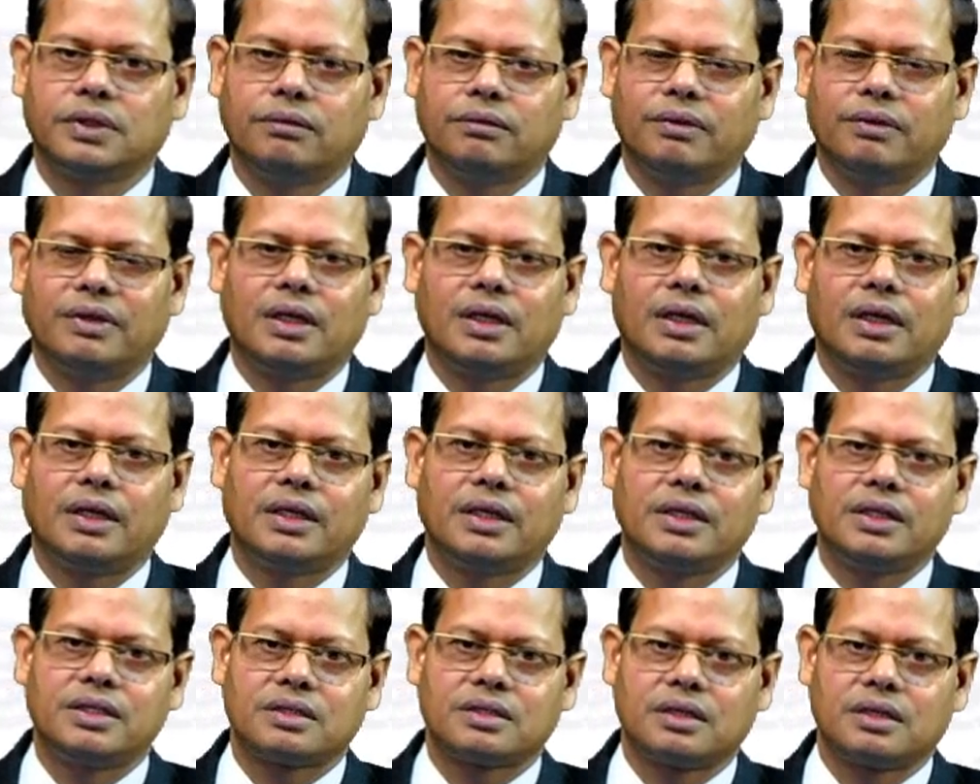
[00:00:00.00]
whether
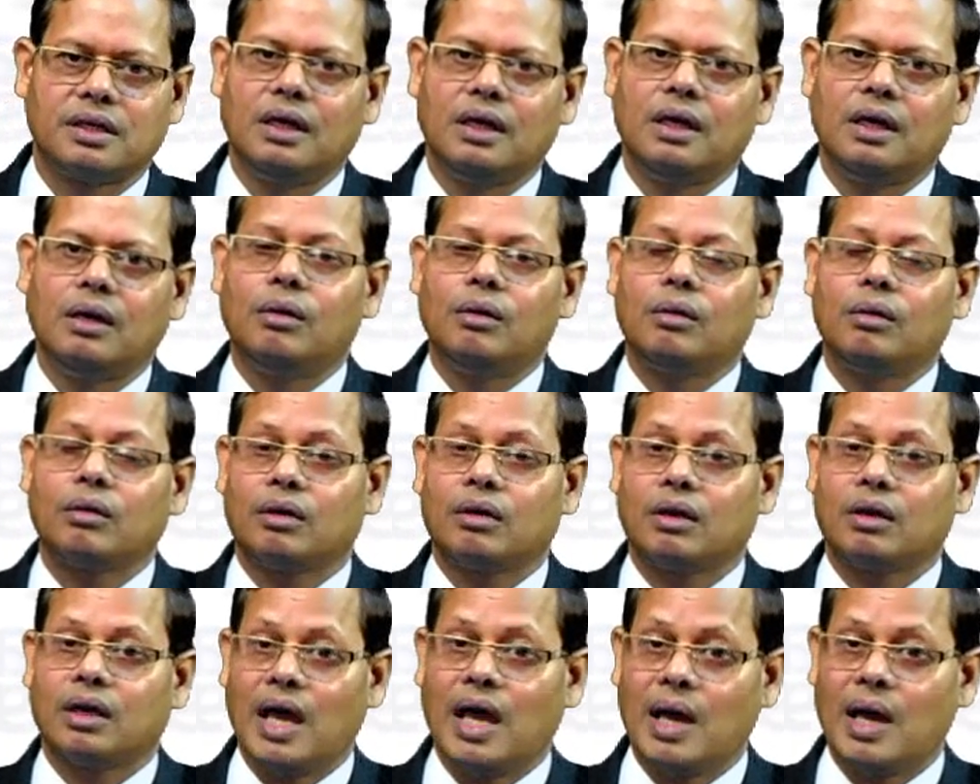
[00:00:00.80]
it is
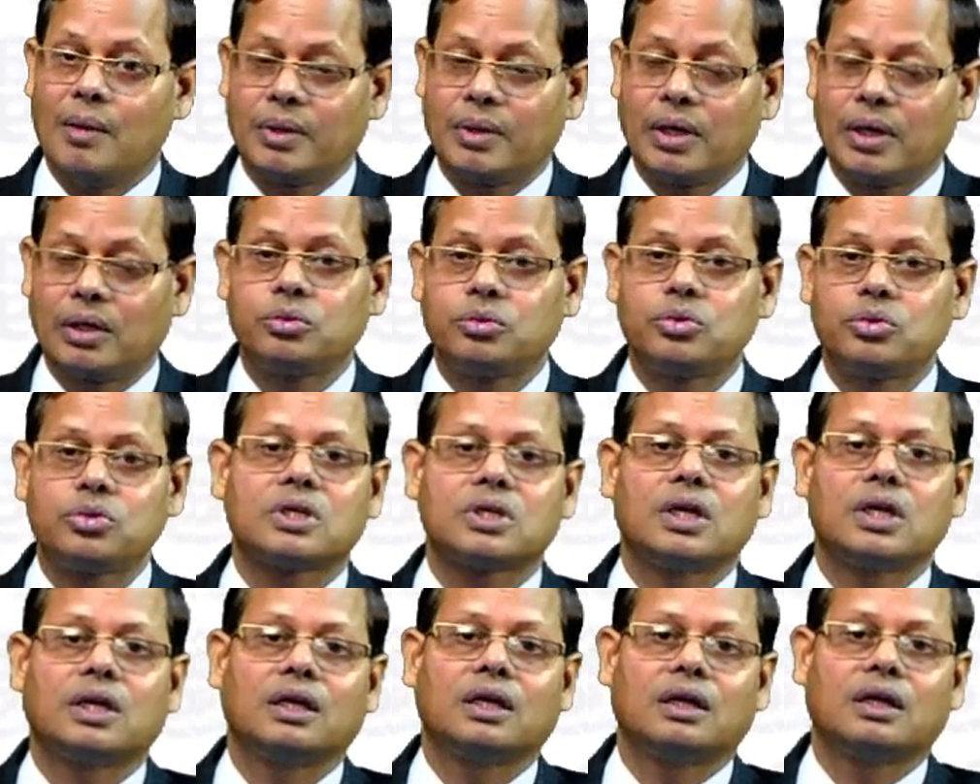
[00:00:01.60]
capital
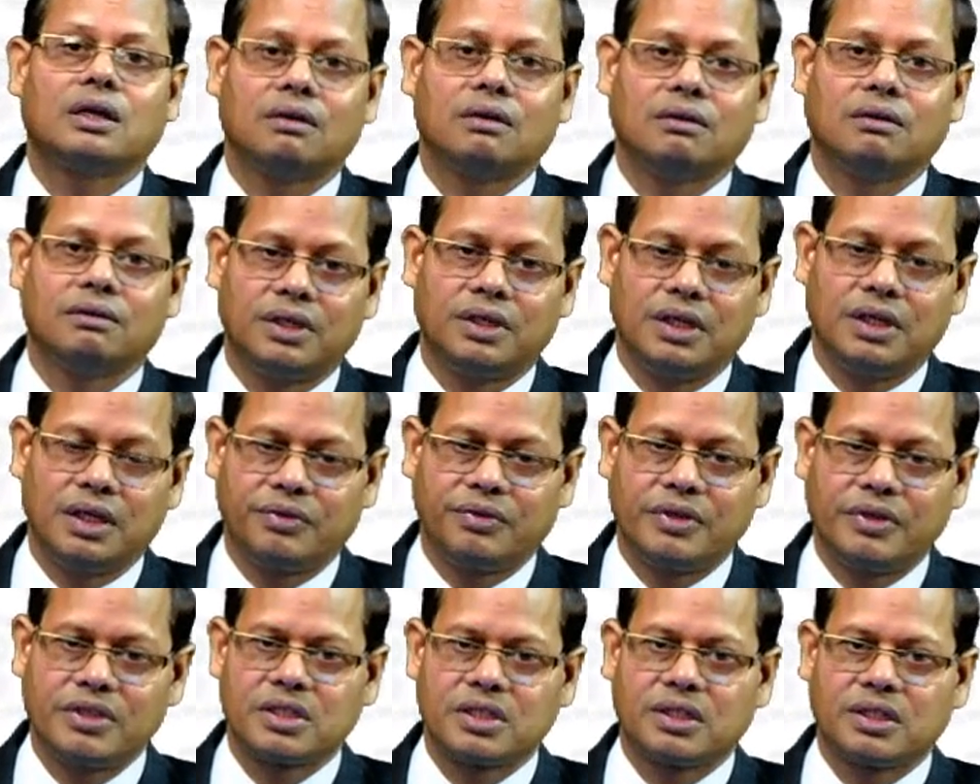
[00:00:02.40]
goods under the
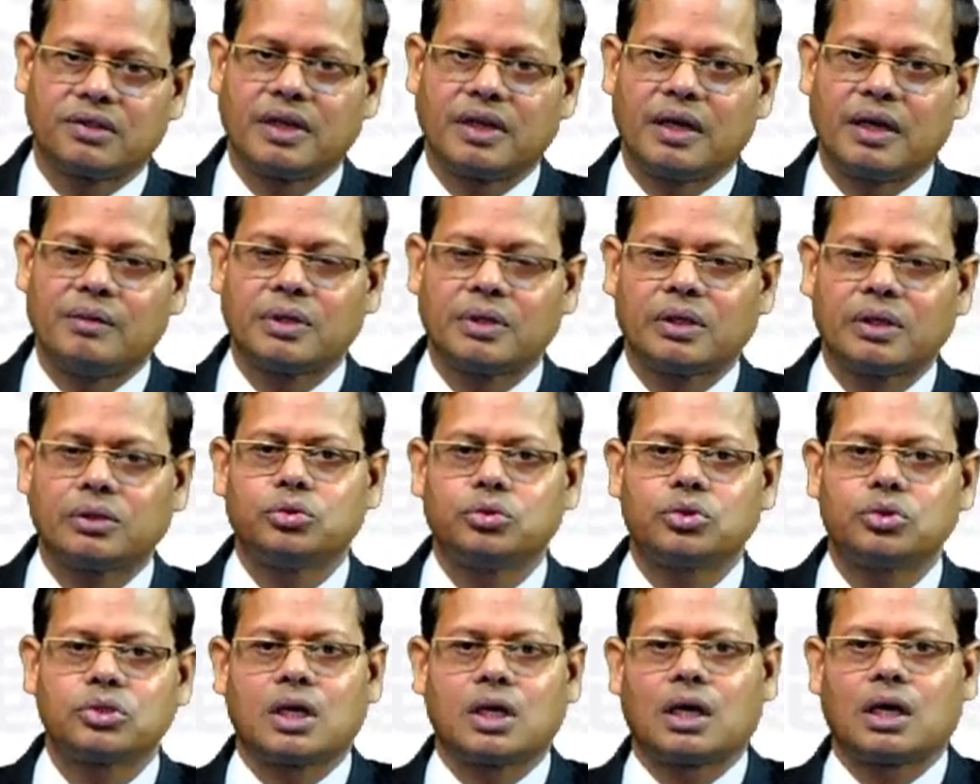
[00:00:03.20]
definition of capital
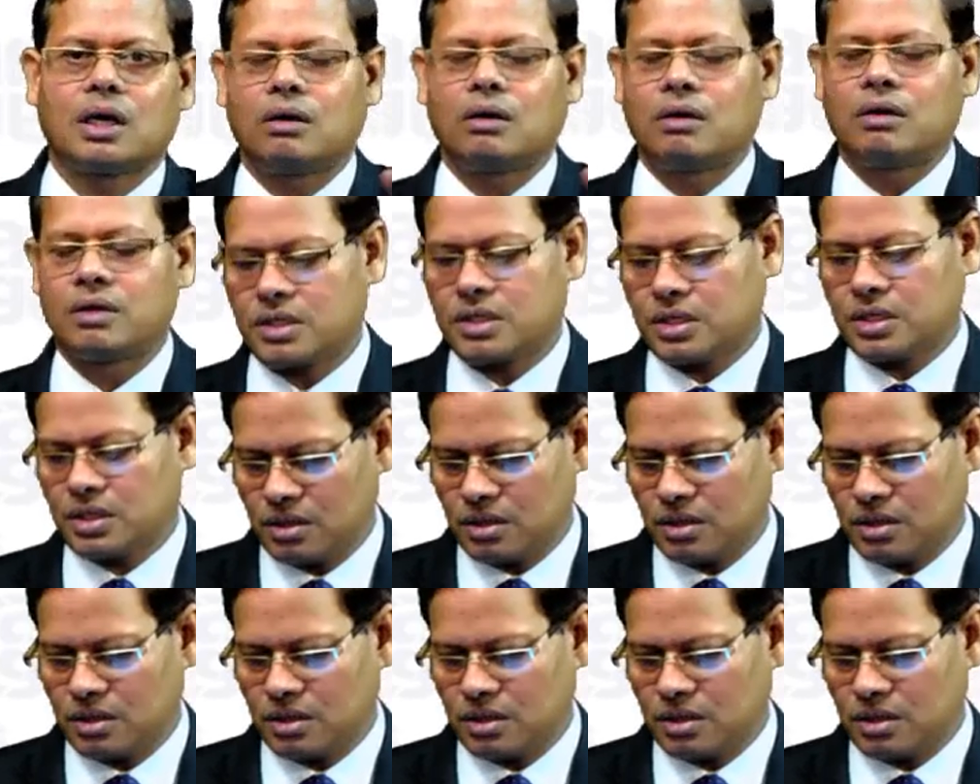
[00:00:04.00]
goods or not.